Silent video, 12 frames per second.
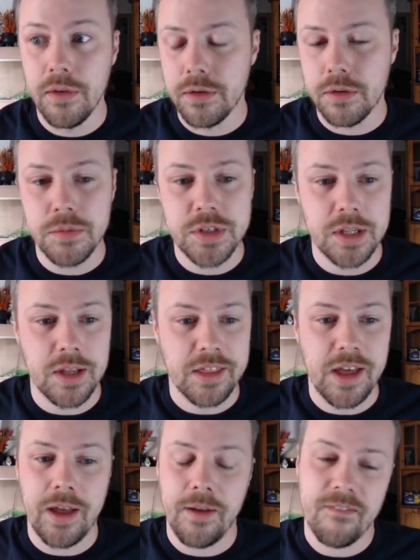some shit like
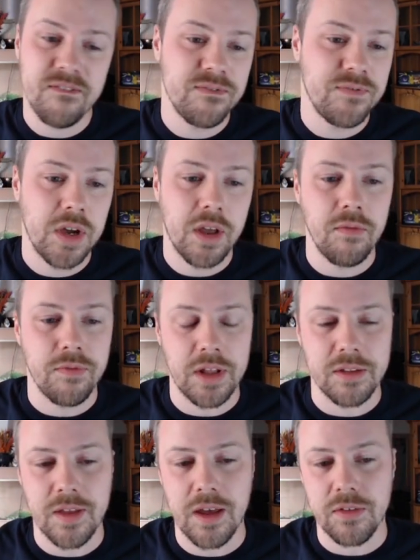that, fucking
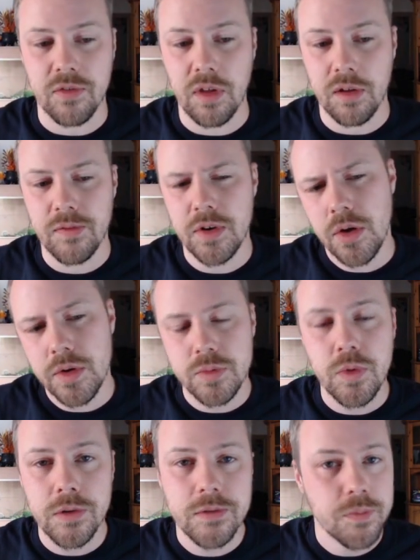fantastic. The newest
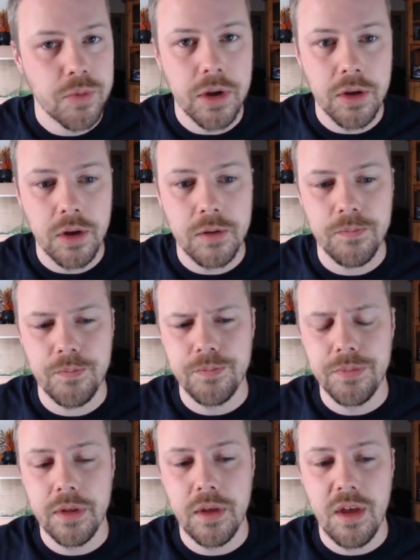one's pretty good,
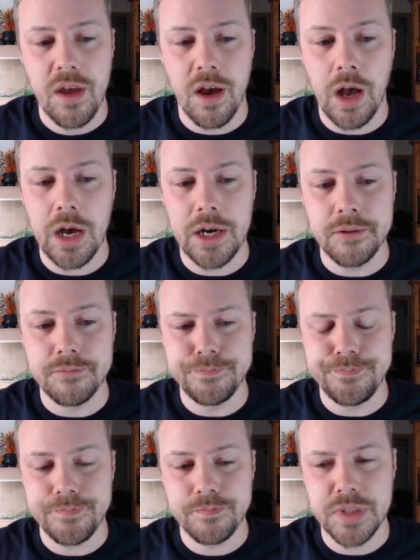
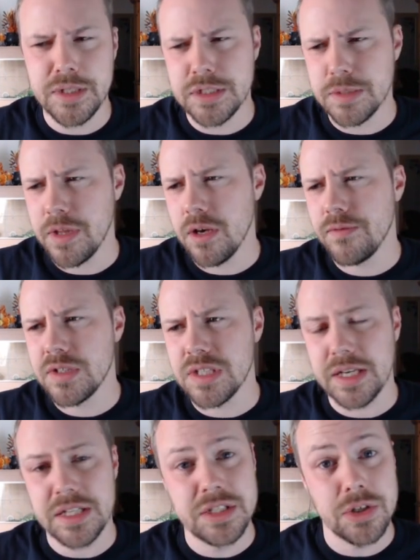um, but then some of the others,
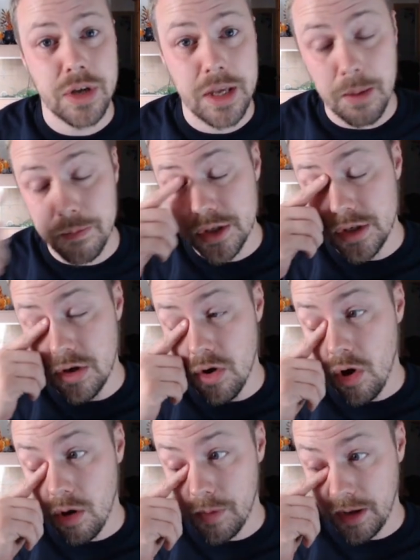like Kentucky, I'm just
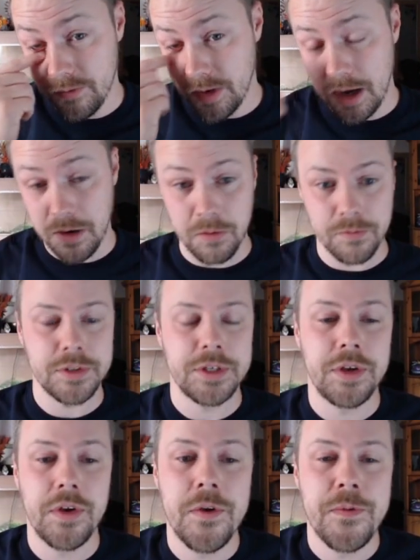not a big fan of,
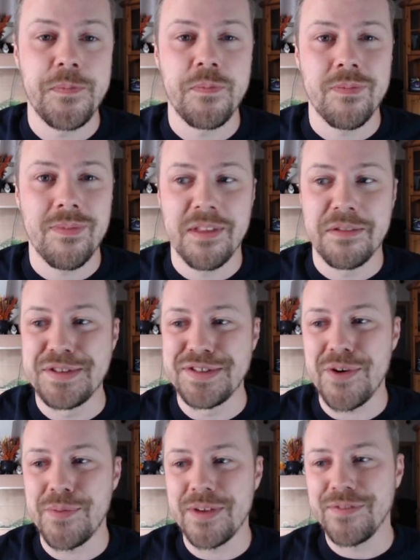just
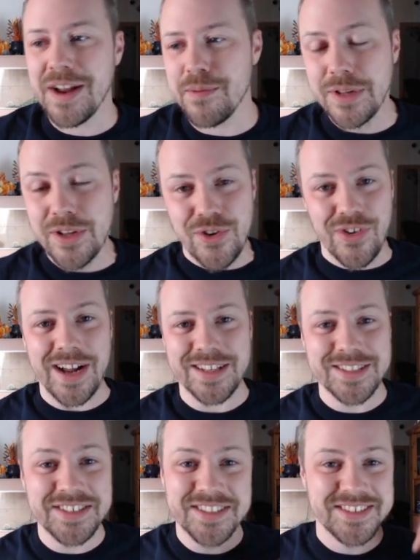not a big fan of the
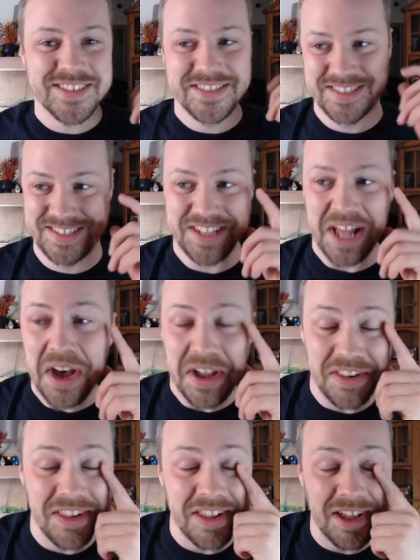bluegrass
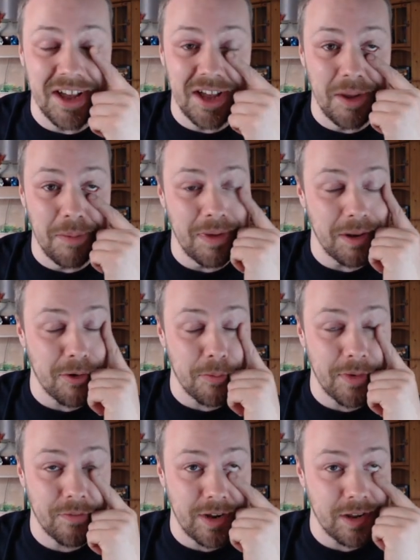style, um, and I'm not
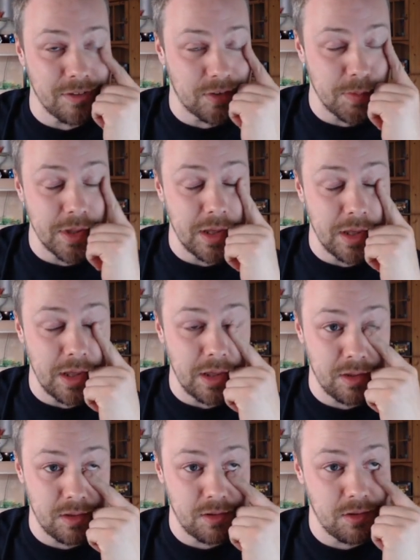a big fan of some of the
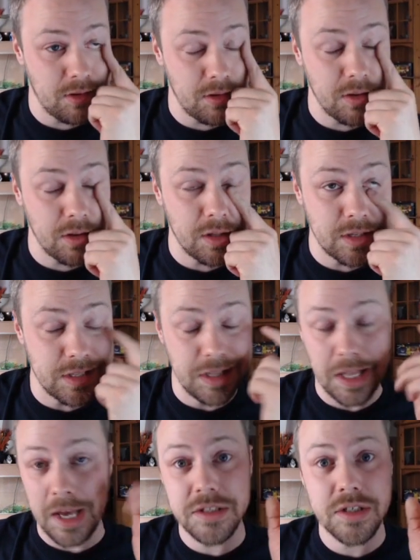
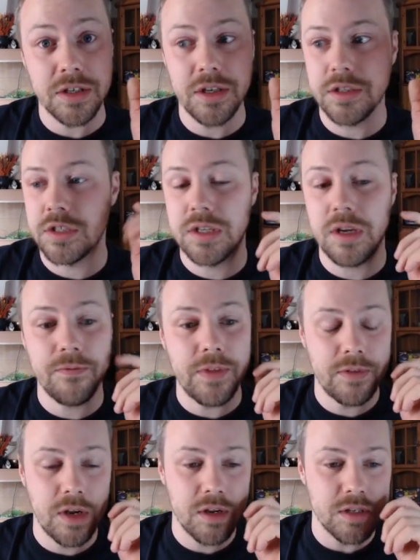lighter stuff they've
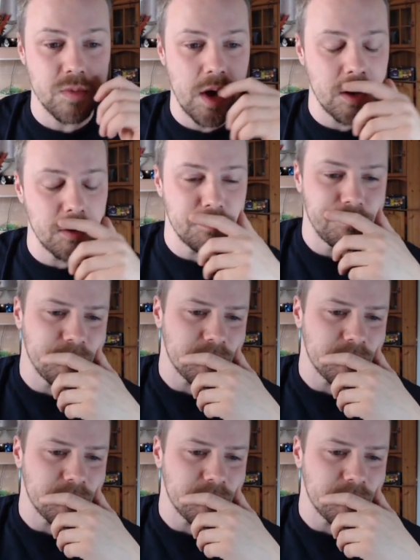done as well.